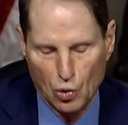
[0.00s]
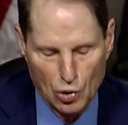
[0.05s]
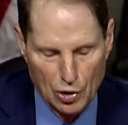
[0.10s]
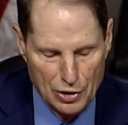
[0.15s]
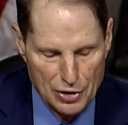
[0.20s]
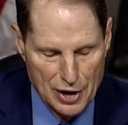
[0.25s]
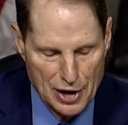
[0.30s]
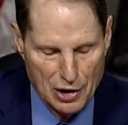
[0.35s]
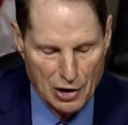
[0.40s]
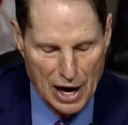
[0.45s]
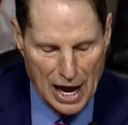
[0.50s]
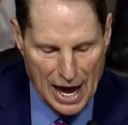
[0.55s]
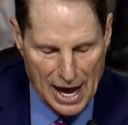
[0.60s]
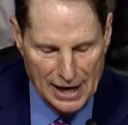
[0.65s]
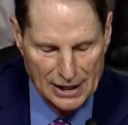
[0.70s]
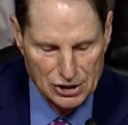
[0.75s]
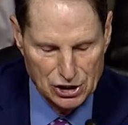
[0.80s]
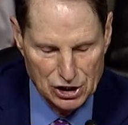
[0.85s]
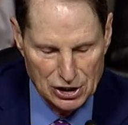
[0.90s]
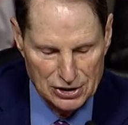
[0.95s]
or their
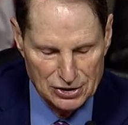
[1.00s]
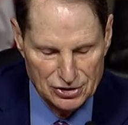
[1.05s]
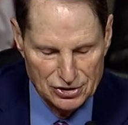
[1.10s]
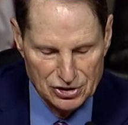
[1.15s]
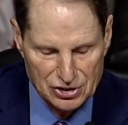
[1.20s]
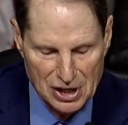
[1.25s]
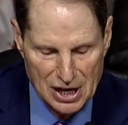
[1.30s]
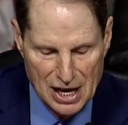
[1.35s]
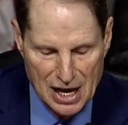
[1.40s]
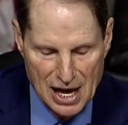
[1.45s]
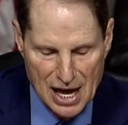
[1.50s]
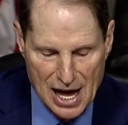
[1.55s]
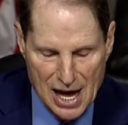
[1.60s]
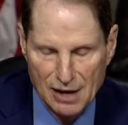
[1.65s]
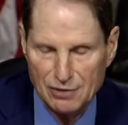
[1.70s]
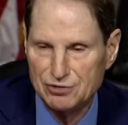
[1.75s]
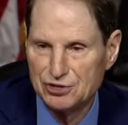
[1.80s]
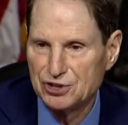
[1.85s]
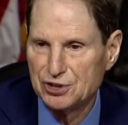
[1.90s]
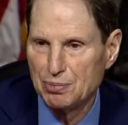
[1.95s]
agents
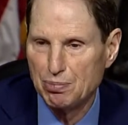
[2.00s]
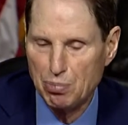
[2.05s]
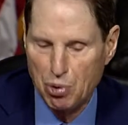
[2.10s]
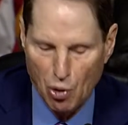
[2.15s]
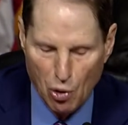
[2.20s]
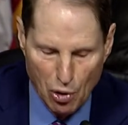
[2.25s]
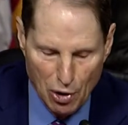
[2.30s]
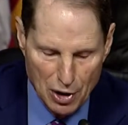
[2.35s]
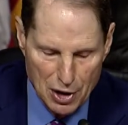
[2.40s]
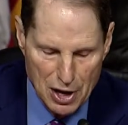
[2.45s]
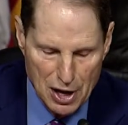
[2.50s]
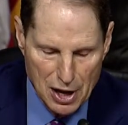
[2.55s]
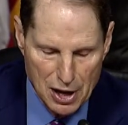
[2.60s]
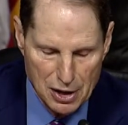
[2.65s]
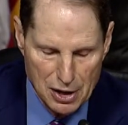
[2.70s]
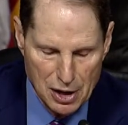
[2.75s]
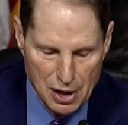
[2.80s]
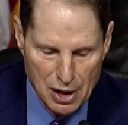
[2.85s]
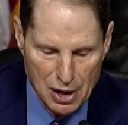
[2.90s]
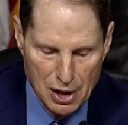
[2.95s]
have
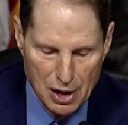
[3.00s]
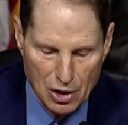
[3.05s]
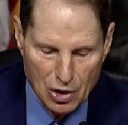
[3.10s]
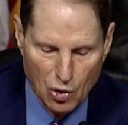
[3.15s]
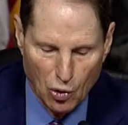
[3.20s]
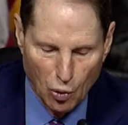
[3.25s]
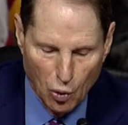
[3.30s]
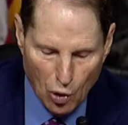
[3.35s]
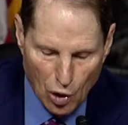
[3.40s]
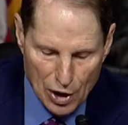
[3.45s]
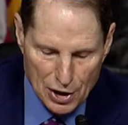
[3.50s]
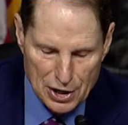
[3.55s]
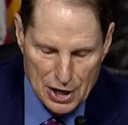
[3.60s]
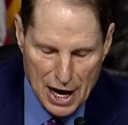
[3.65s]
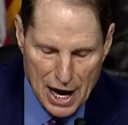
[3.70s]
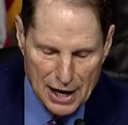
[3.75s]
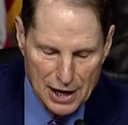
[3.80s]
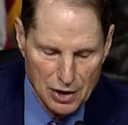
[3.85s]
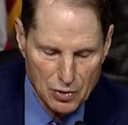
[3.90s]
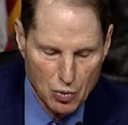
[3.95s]
supported,
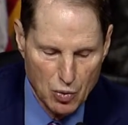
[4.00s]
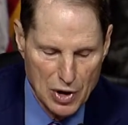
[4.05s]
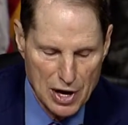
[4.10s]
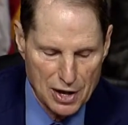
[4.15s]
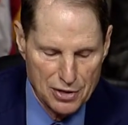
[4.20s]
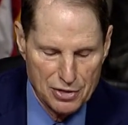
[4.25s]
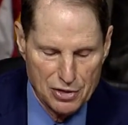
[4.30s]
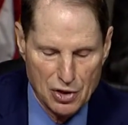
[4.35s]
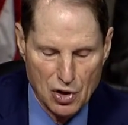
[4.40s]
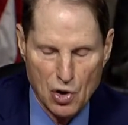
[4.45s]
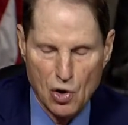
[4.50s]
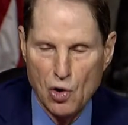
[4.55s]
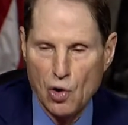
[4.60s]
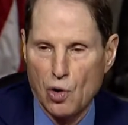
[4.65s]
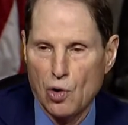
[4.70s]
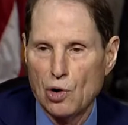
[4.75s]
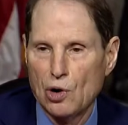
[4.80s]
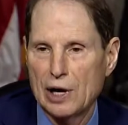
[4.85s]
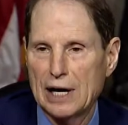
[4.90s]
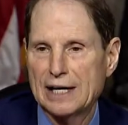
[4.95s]
coordinated with,
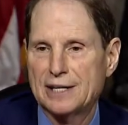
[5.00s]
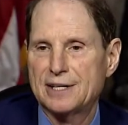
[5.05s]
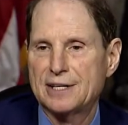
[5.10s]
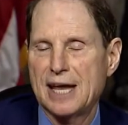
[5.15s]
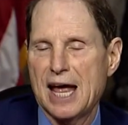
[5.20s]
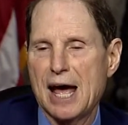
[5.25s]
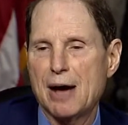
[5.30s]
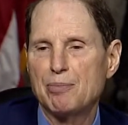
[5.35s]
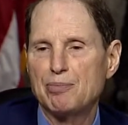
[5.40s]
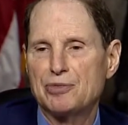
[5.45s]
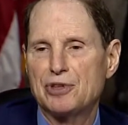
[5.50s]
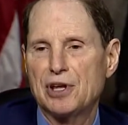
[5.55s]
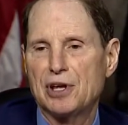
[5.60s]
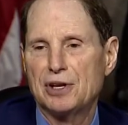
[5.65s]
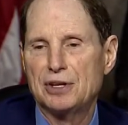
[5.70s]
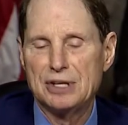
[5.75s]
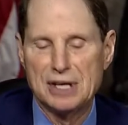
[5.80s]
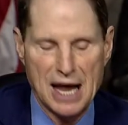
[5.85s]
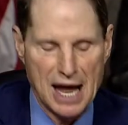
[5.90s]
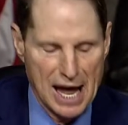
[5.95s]
or
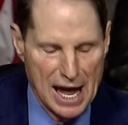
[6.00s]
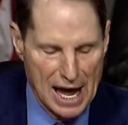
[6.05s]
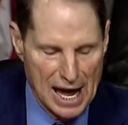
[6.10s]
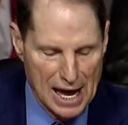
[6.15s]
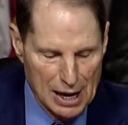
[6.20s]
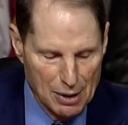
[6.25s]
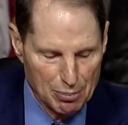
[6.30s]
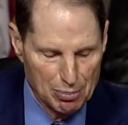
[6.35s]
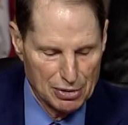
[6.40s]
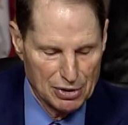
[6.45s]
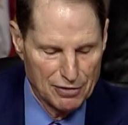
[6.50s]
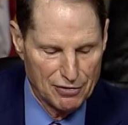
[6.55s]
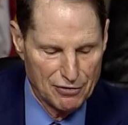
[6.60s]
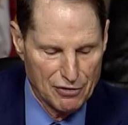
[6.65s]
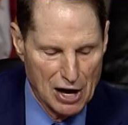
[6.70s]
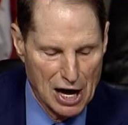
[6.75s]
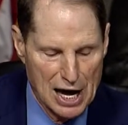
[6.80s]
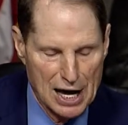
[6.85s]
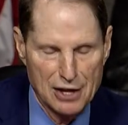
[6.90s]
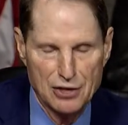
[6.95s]
attempted to
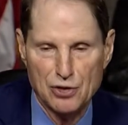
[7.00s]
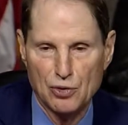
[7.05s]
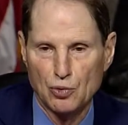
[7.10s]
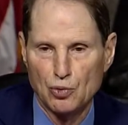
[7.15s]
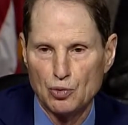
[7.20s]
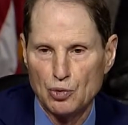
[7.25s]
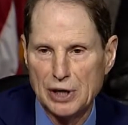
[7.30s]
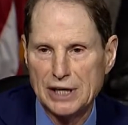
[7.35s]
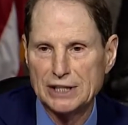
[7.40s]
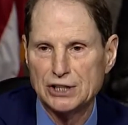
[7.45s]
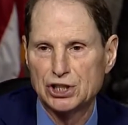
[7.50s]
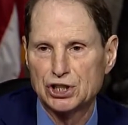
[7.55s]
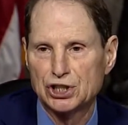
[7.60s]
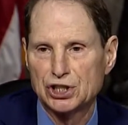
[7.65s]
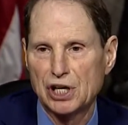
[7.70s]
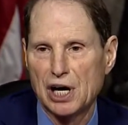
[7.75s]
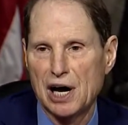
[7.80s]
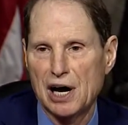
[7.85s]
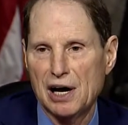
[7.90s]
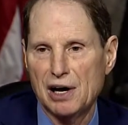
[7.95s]
amplify the
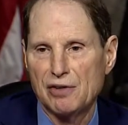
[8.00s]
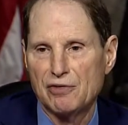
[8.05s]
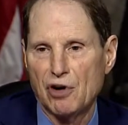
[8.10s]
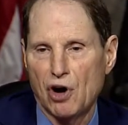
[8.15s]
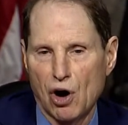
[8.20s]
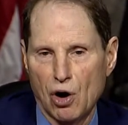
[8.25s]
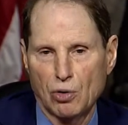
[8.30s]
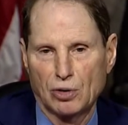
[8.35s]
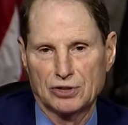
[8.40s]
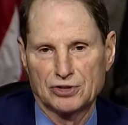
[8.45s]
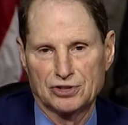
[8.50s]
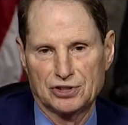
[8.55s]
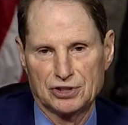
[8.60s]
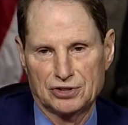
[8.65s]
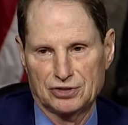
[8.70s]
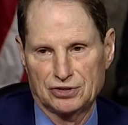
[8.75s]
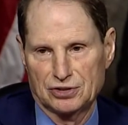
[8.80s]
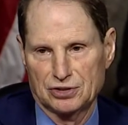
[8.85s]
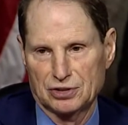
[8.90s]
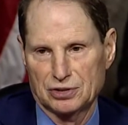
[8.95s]
reach of hoaxes?
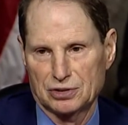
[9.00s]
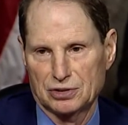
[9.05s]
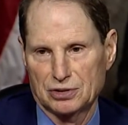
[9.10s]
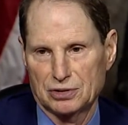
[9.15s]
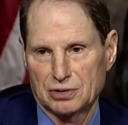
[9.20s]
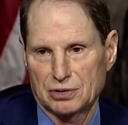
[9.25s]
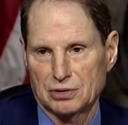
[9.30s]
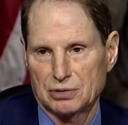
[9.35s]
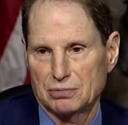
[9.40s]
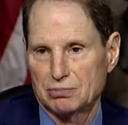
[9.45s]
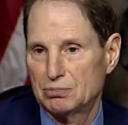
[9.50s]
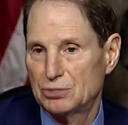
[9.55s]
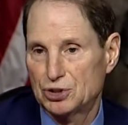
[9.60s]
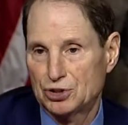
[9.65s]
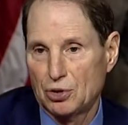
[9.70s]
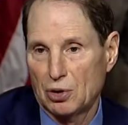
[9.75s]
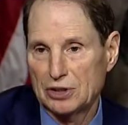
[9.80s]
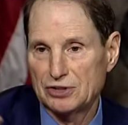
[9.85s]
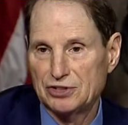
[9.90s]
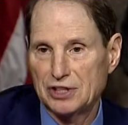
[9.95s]

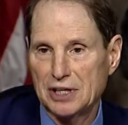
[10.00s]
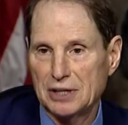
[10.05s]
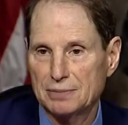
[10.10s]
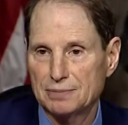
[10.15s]
Dorsey.